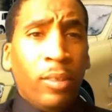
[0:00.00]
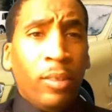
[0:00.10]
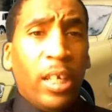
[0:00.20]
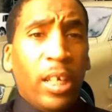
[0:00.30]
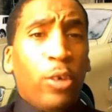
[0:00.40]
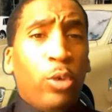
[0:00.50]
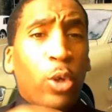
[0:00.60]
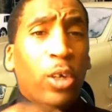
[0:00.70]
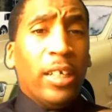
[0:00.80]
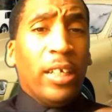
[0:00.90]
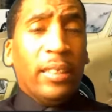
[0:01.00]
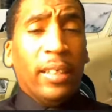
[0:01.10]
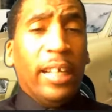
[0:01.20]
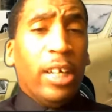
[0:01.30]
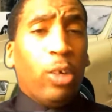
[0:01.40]
if you're doing it the
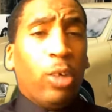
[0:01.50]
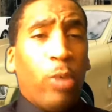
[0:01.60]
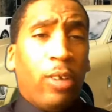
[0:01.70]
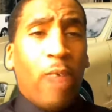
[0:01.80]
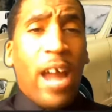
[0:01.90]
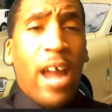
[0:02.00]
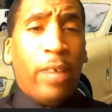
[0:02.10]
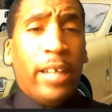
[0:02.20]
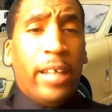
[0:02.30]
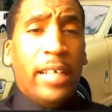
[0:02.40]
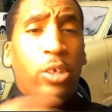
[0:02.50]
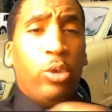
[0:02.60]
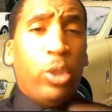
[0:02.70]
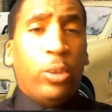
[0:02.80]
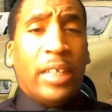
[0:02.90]
legal way, the right way, then you
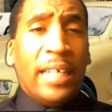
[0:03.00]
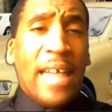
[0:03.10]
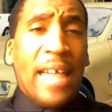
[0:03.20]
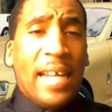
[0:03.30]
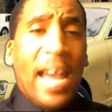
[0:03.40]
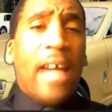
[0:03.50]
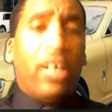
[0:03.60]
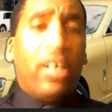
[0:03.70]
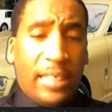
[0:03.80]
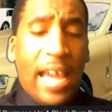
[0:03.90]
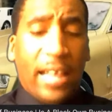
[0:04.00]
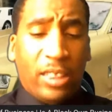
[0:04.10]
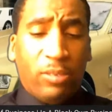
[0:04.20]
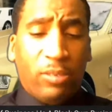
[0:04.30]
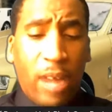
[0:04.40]
do 1099 on your
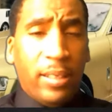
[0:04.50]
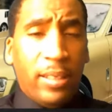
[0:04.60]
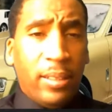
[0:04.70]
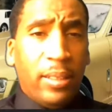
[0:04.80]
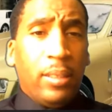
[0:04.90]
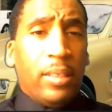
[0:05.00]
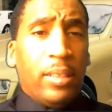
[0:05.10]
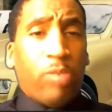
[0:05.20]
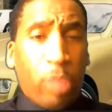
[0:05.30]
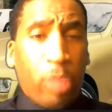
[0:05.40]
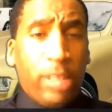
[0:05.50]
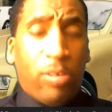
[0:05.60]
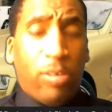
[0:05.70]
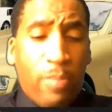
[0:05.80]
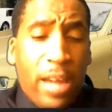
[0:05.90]
taxes, right? That's what
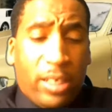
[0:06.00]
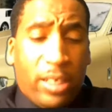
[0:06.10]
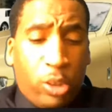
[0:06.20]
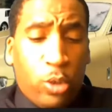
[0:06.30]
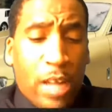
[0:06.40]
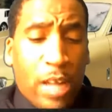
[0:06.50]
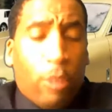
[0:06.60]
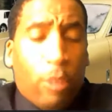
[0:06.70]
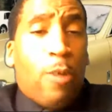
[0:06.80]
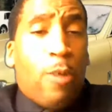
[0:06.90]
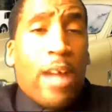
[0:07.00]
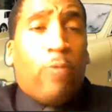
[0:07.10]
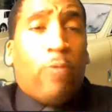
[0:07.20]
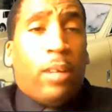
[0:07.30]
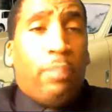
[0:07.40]
makes you, that's what will make
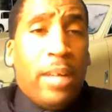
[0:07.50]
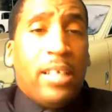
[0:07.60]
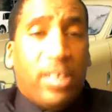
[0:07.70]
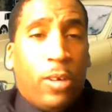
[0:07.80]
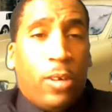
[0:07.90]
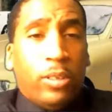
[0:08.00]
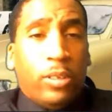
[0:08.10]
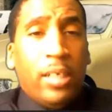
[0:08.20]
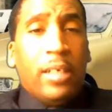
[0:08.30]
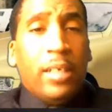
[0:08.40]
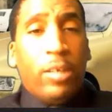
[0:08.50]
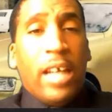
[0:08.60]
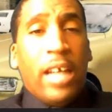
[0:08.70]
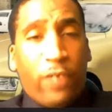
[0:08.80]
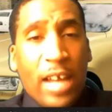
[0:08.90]
one a business owner. When
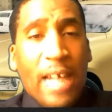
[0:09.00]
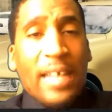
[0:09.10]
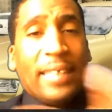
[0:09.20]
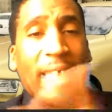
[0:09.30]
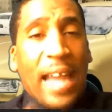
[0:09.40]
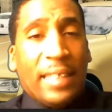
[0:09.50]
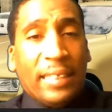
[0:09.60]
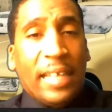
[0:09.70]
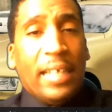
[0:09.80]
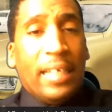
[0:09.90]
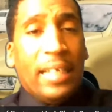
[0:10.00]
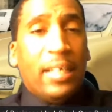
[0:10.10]
they fill out their taxes at the end